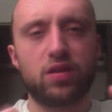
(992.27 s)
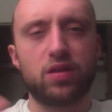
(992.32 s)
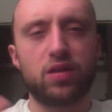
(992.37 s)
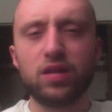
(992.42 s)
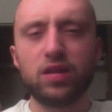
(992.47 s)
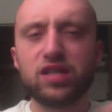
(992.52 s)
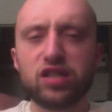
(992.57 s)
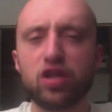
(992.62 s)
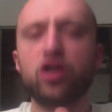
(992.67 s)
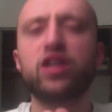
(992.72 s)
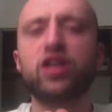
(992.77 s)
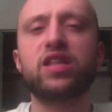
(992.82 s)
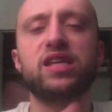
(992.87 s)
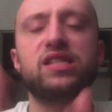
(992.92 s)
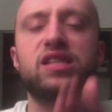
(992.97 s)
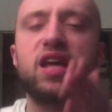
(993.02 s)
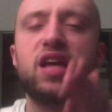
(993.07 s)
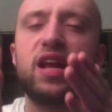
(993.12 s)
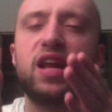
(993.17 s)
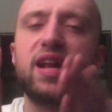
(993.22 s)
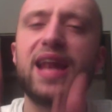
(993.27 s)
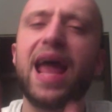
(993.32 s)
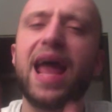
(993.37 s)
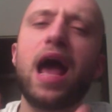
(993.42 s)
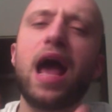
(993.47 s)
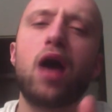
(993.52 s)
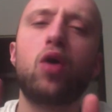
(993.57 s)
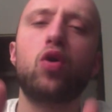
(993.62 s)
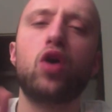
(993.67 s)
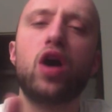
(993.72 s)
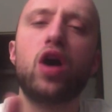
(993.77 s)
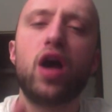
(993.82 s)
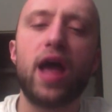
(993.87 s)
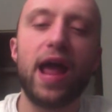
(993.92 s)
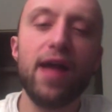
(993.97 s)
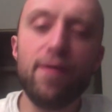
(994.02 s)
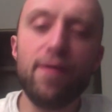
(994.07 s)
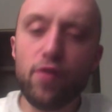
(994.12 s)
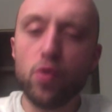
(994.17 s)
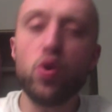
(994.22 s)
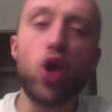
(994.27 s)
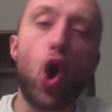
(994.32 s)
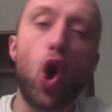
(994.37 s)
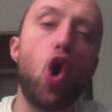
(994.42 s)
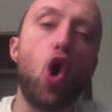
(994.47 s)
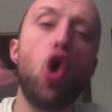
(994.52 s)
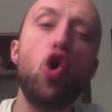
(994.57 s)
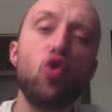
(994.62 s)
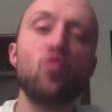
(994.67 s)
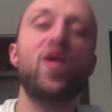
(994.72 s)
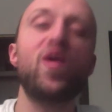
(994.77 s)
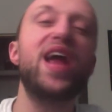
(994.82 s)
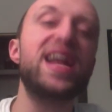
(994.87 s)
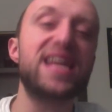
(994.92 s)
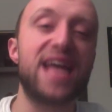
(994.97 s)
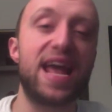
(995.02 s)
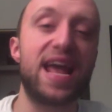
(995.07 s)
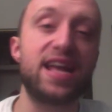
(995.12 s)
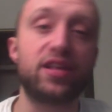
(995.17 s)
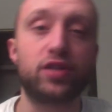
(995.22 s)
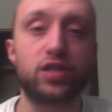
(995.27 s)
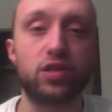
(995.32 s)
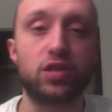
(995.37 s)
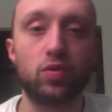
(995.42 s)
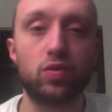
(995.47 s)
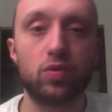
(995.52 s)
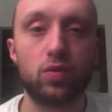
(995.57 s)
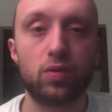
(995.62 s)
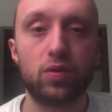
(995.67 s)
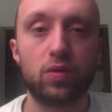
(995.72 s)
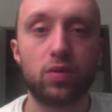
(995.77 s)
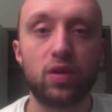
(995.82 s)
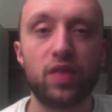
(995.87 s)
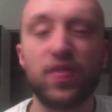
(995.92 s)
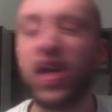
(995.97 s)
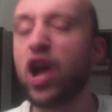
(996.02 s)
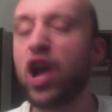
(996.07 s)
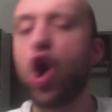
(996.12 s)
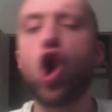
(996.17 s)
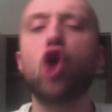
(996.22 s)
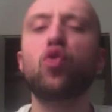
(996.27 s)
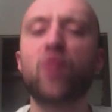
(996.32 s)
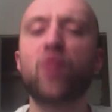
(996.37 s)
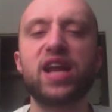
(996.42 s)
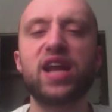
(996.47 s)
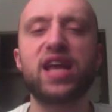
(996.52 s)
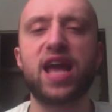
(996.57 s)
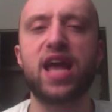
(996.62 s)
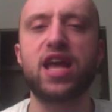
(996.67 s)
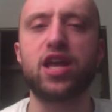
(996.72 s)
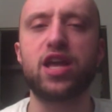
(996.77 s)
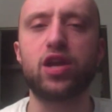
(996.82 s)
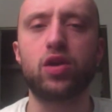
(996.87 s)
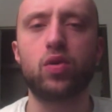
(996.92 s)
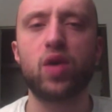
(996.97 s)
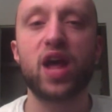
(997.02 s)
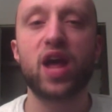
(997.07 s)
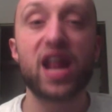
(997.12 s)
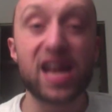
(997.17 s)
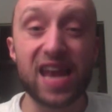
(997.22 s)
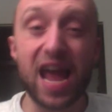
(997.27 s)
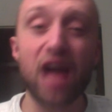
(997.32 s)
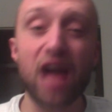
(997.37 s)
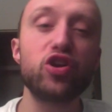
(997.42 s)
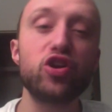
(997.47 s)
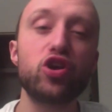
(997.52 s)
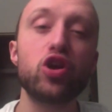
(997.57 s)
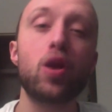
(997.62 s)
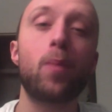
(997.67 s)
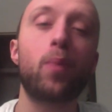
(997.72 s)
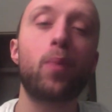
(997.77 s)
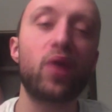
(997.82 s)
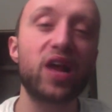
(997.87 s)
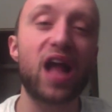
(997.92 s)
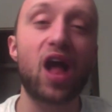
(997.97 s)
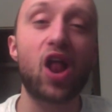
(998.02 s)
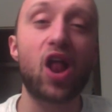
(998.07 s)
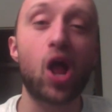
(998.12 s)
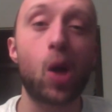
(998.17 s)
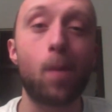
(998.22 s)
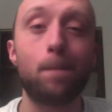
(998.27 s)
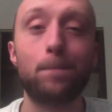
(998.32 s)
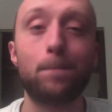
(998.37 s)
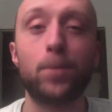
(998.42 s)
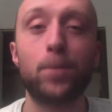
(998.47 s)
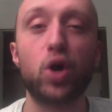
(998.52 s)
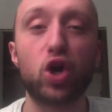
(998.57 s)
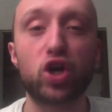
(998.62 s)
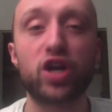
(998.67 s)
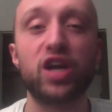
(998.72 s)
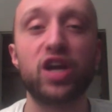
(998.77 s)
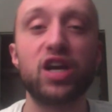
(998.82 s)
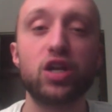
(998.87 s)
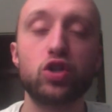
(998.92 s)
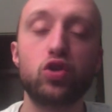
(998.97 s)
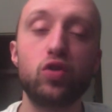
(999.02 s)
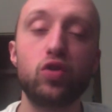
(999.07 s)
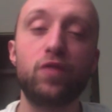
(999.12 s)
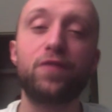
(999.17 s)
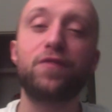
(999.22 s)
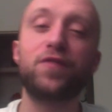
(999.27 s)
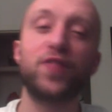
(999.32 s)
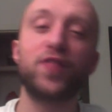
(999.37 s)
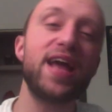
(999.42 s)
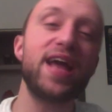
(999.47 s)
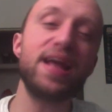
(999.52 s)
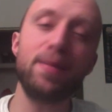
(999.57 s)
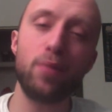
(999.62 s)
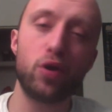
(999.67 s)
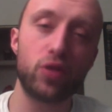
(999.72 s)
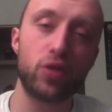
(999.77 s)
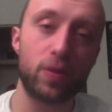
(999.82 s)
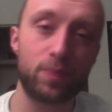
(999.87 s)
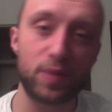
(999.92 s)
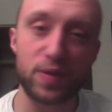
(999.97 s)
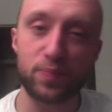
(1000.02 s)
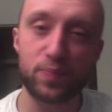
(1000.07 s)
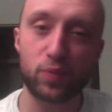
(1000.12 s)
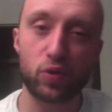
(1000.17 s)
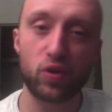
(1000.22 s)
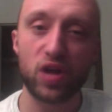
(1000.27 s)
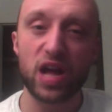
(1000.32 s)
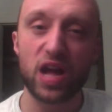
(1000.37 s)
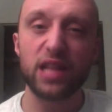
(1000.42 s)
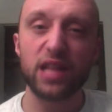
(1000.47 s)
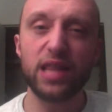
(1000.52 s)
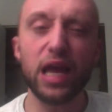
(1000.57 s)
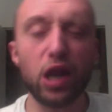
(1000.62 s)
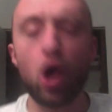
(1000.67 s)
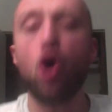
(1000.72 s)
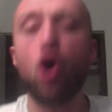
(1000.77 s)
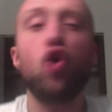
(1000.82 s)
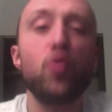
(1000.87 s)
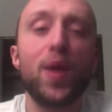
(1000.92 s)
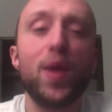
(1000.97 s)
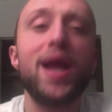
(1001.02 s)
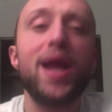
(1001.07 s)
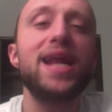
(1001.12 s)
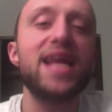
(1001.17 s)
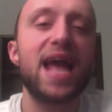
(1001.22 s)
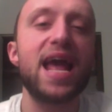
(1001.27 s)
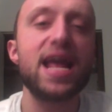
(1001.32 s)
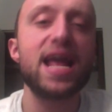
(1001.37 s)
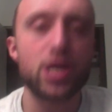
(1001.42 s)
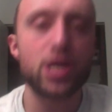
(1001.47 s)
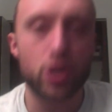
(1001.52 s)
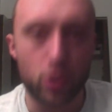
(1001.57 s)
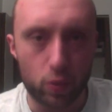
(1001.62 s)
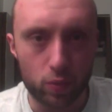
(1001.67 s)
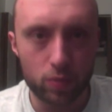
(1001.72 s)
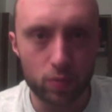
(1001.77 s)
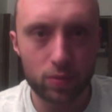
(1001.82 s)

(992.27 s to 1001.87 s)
look at this. Now, everyone already hates you. They already hate you. Now you're going to bring out a book to flame on the people that already hate you.